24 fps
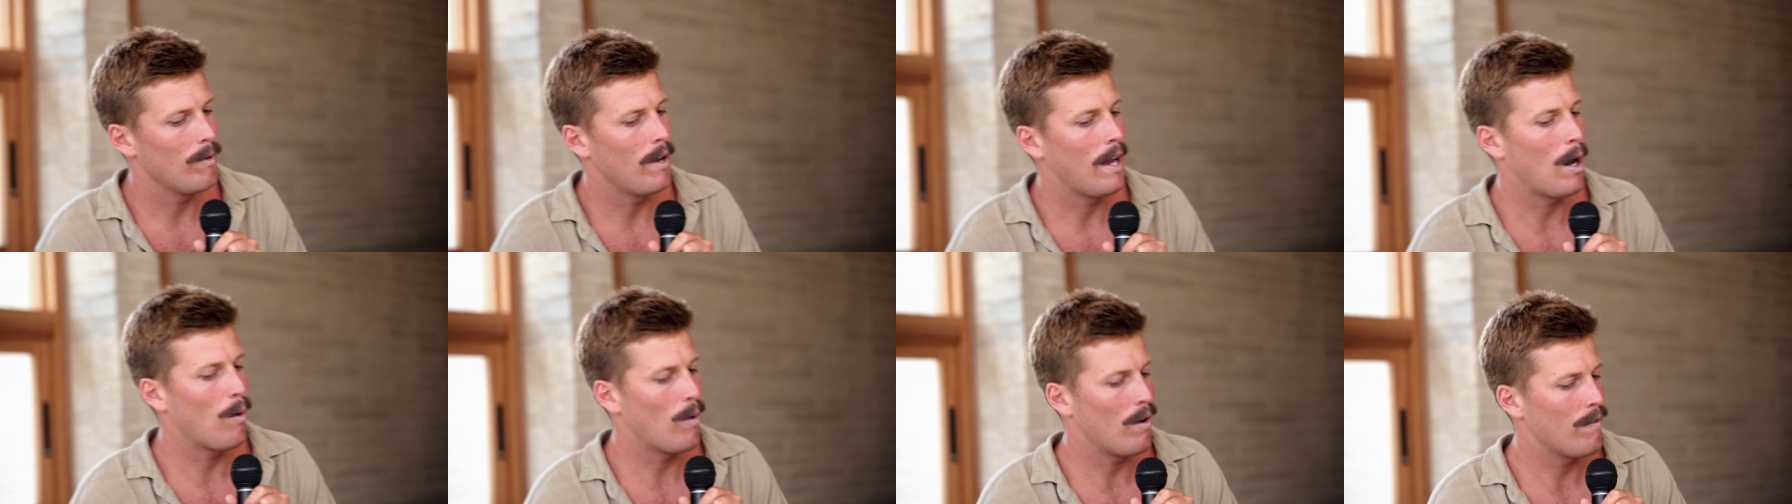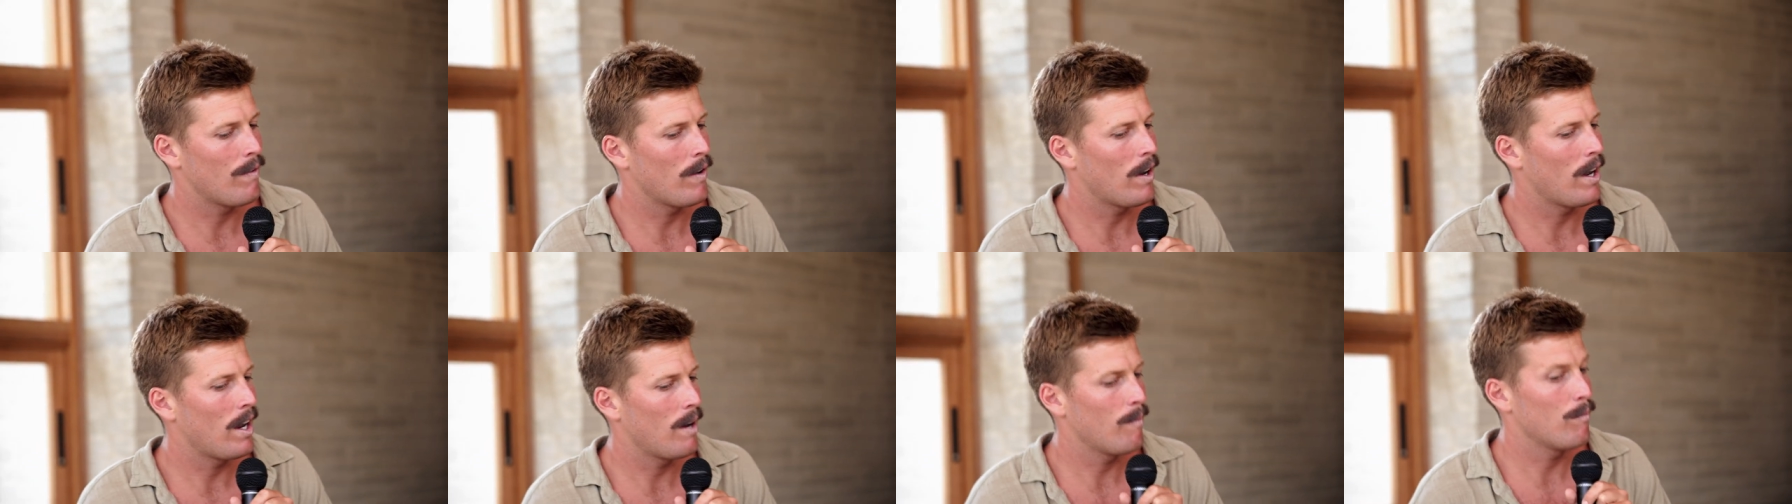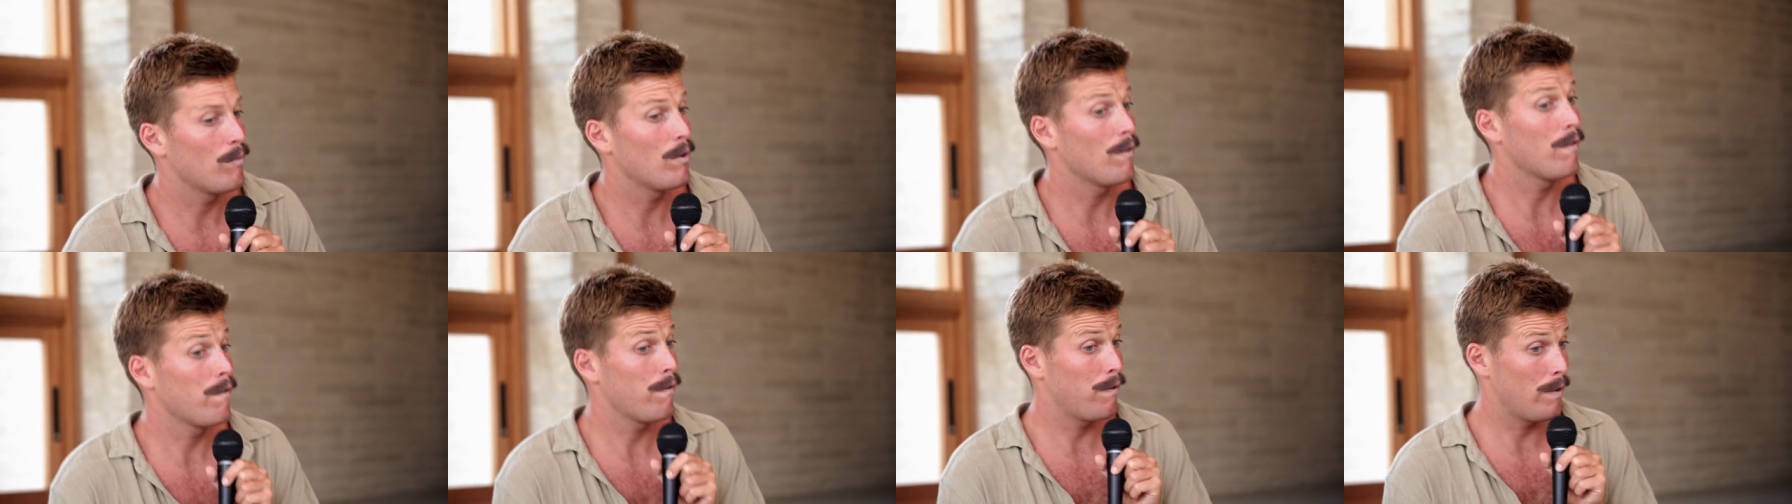However, I
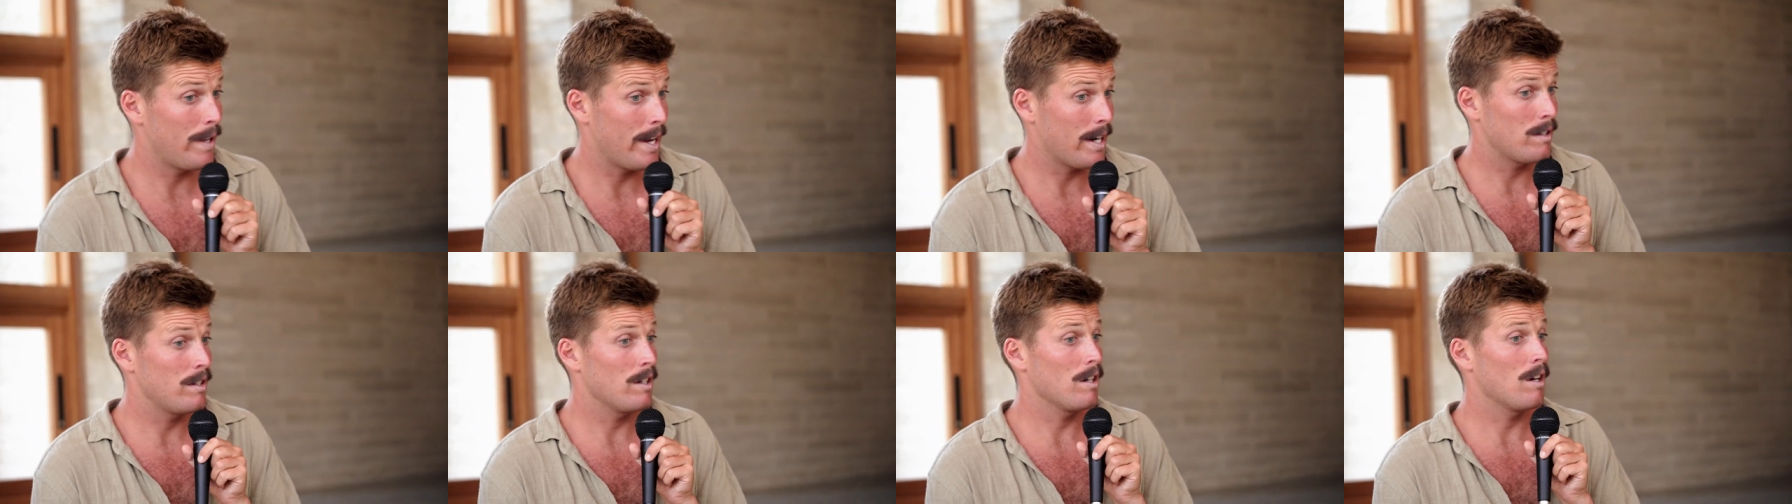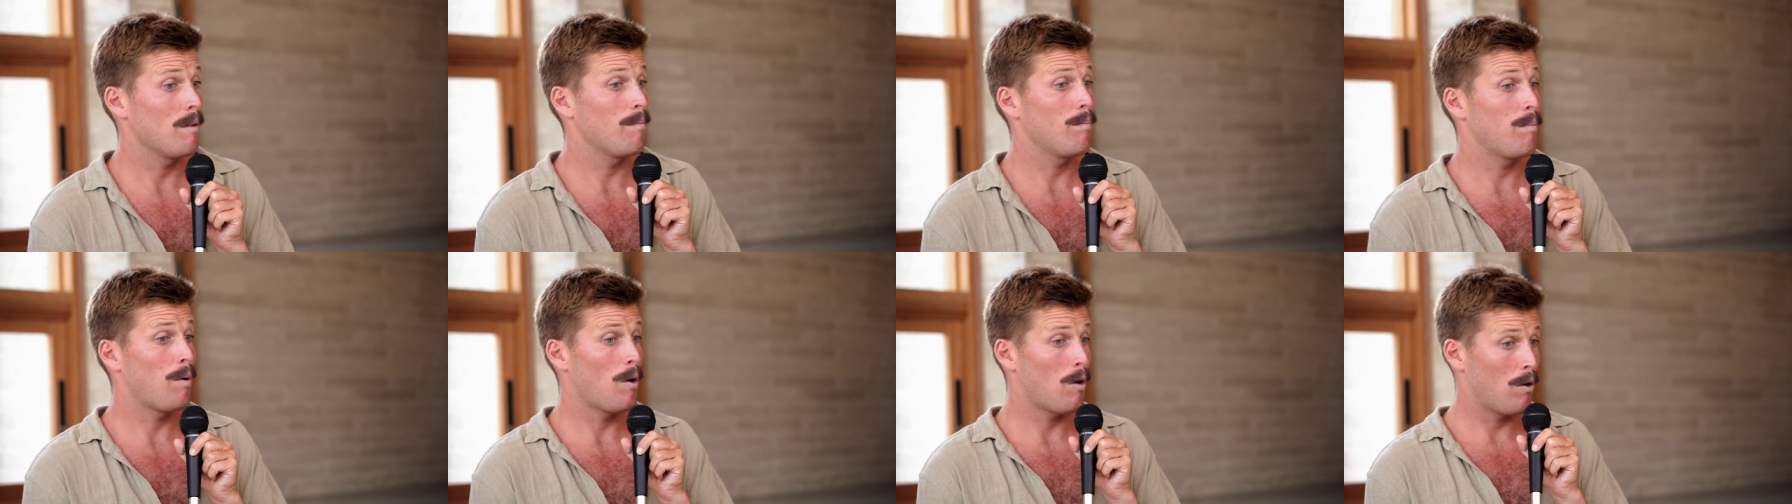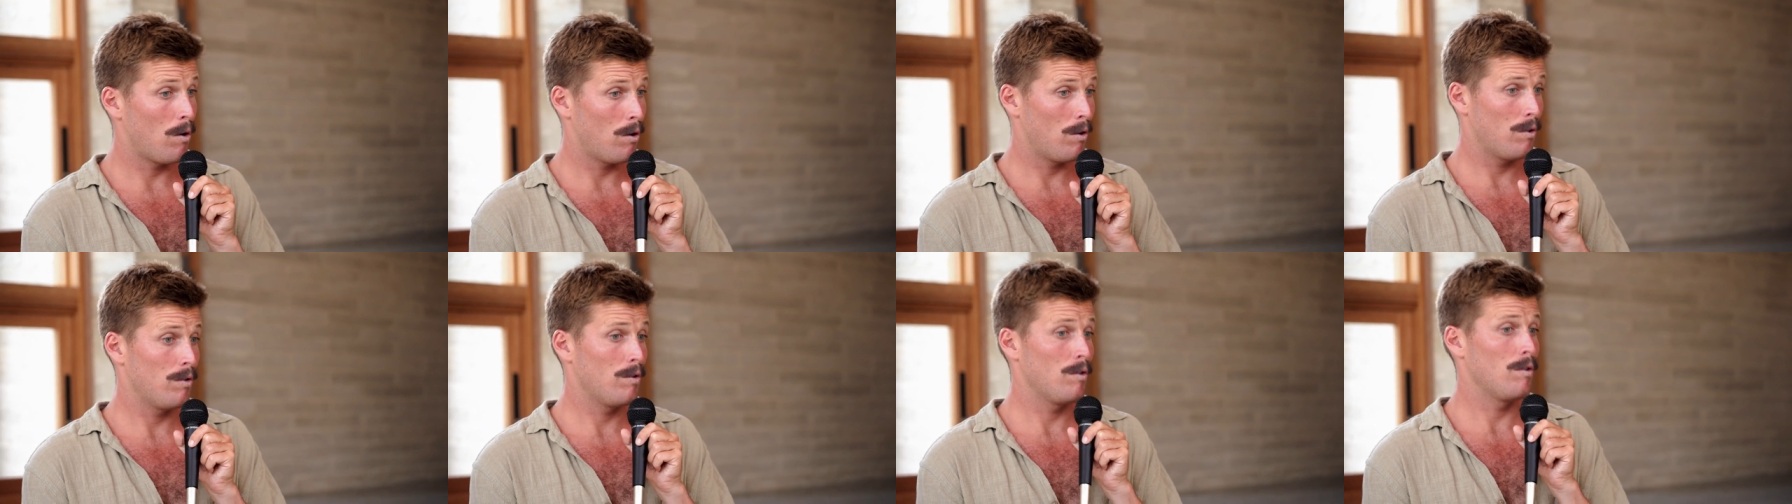am reflecting
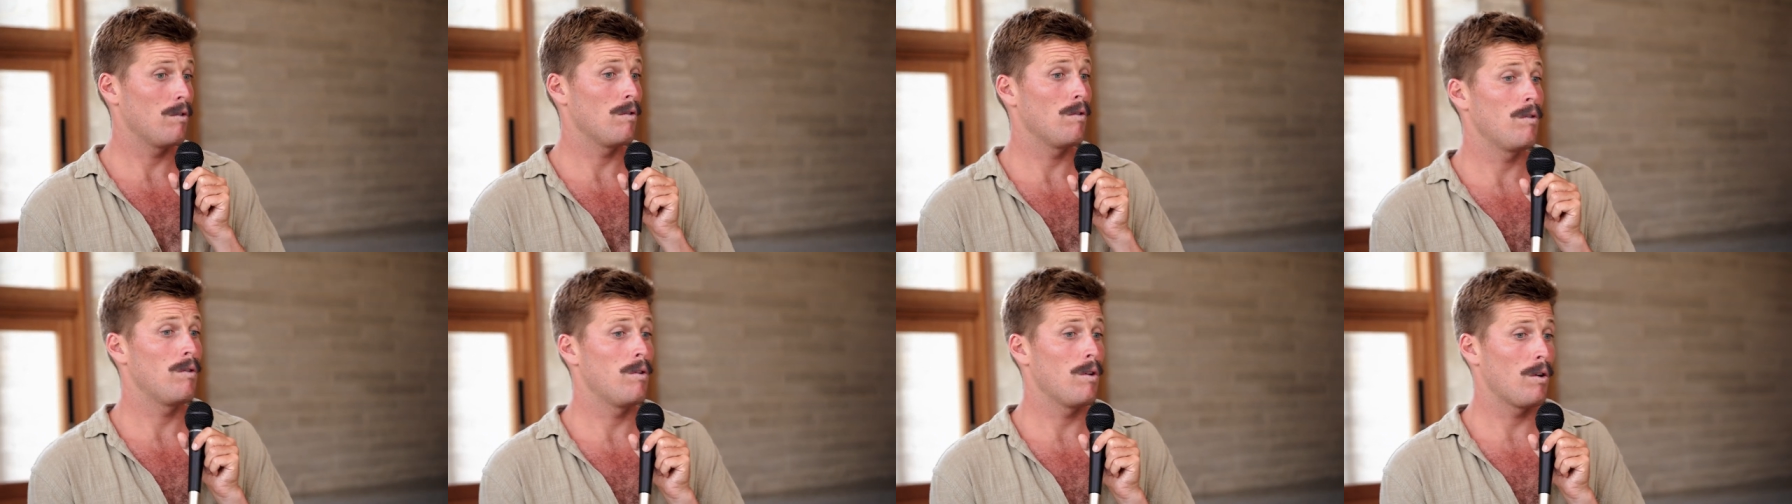upon